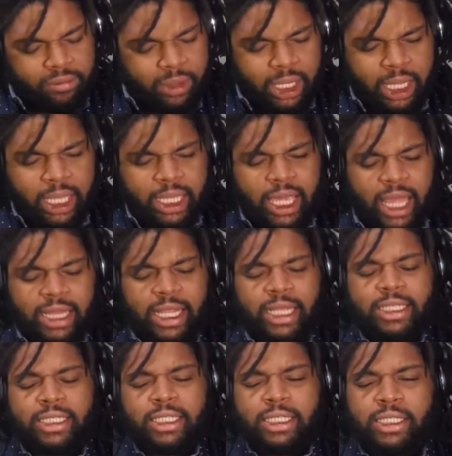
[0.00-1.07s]
again,
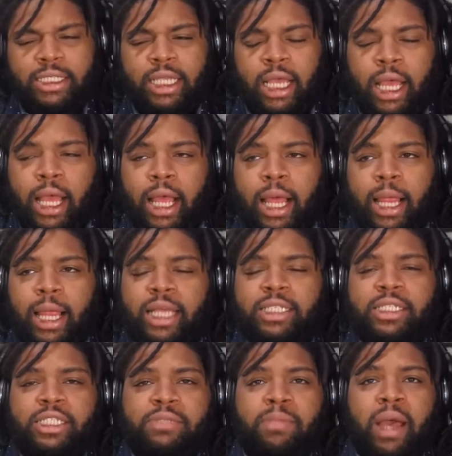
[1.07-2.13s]
that's just
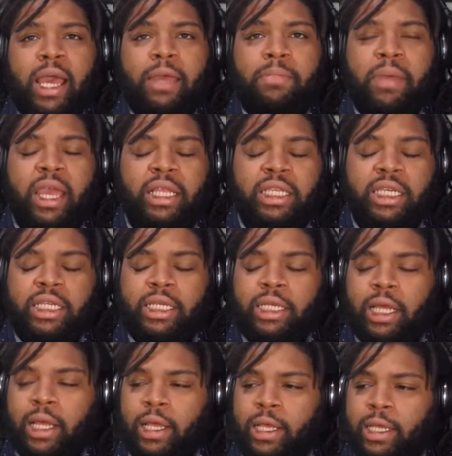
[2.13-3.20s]
my opinion
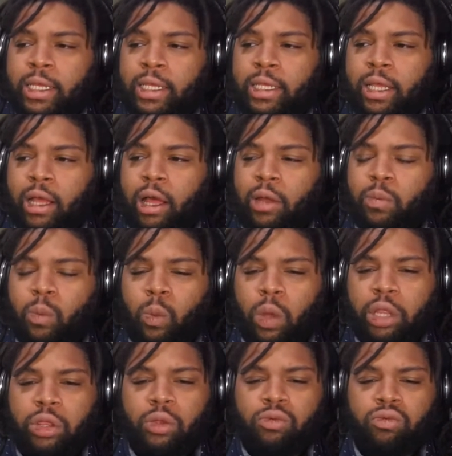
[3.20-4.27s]
on
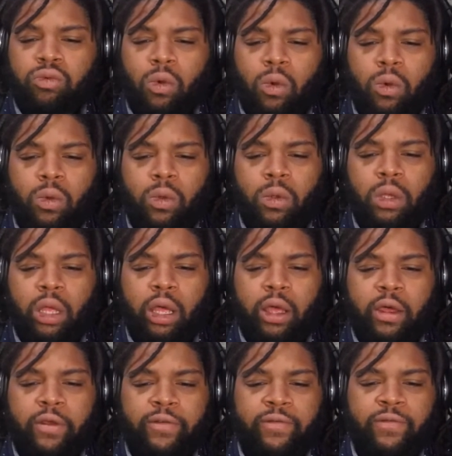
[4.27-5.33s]
what the role
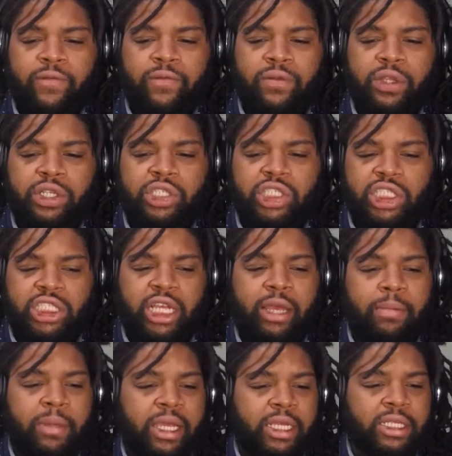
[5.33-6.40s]
of the
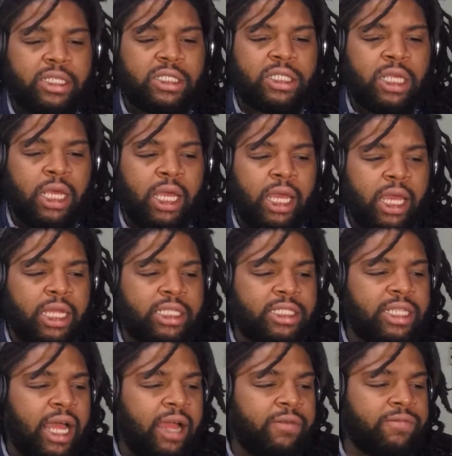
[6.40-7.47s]
GM is. It's
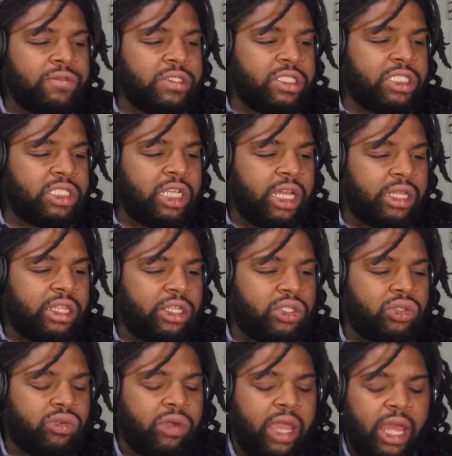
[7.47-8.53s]
not really like this
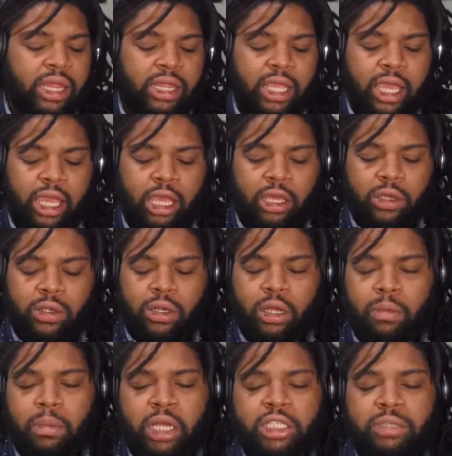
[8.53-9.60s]
grand thing or a
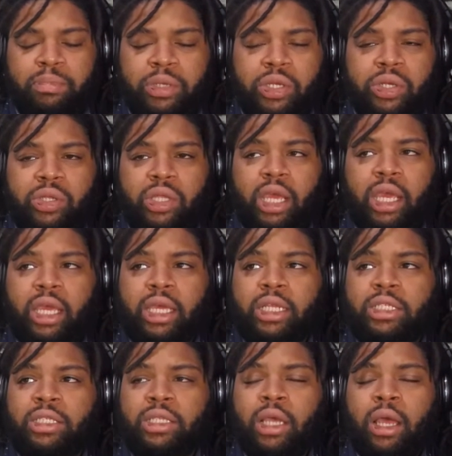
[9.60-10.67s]
much bigger thing.
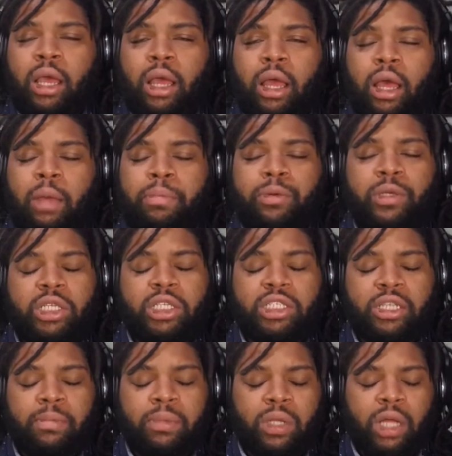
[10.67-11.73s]
It's a pretty
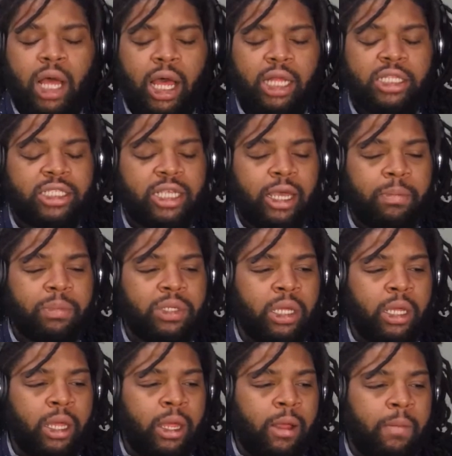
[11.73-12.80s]
simple concept.
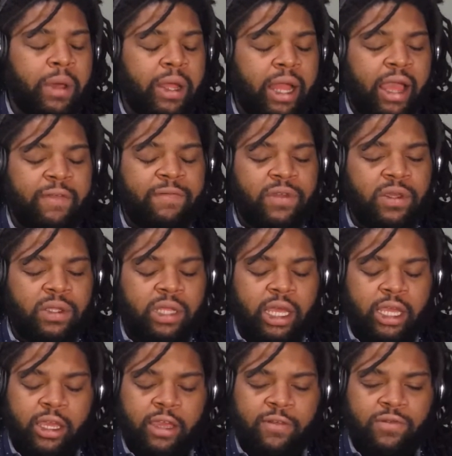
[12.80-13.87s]
But I feel
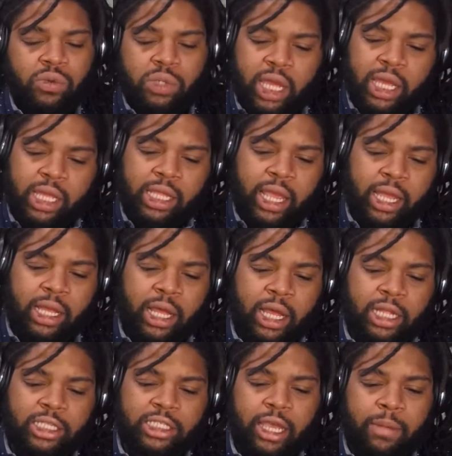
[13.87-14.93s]
like if you take that
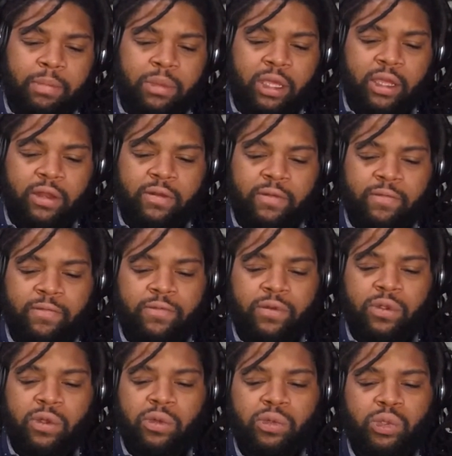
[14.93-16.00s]
concept, and for
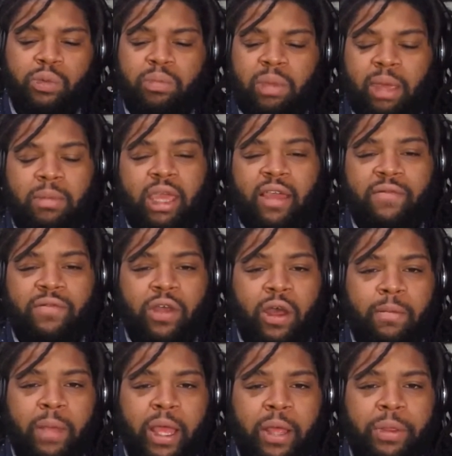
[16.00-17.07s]
those who maybe have thought
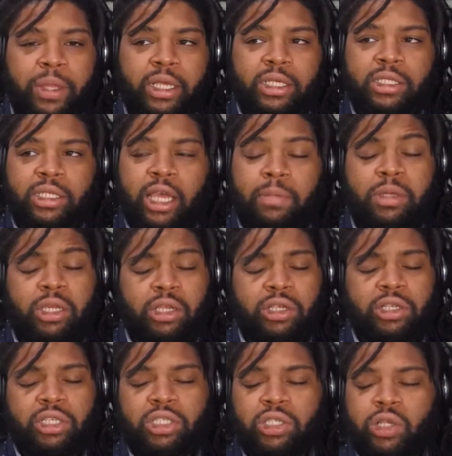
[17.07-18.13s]
about this, I'd be
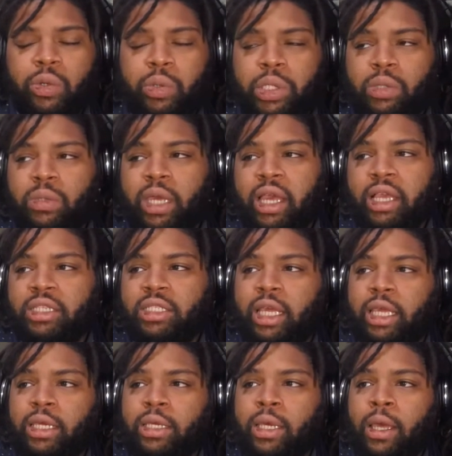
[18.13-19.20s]
curious to know what you guys
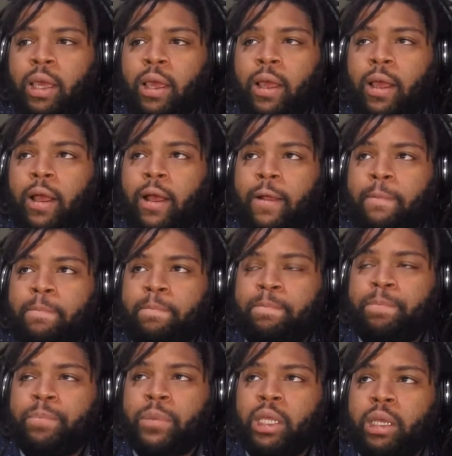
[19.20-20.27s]
think. Um,
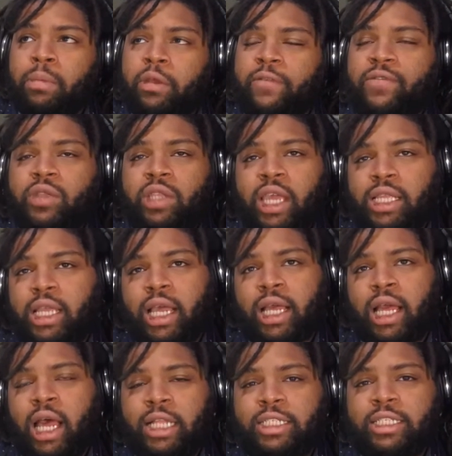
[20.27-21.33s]
but if you take that
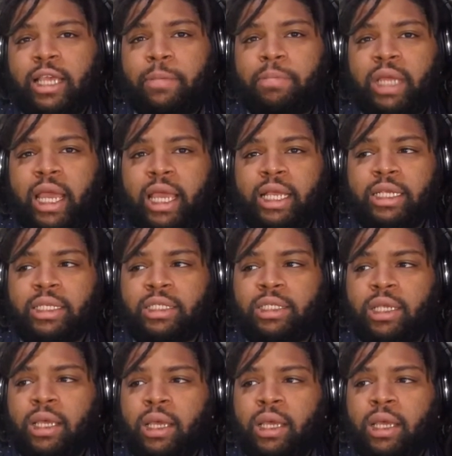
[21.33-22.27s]
concept as